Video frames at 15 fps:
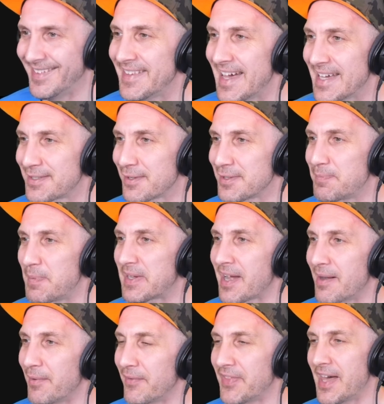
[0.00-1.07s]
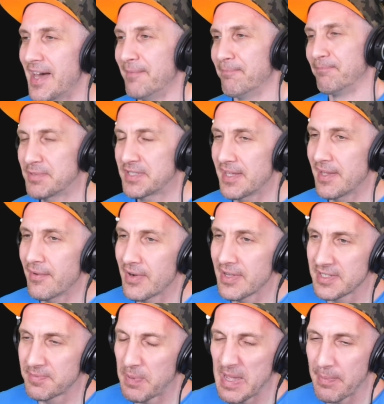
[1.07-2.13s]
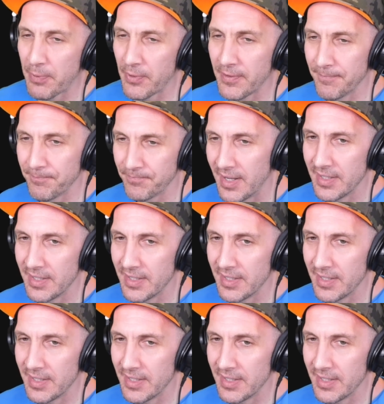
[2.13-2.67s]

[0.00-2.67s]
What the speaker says: That's what's become of them. So there it is, people.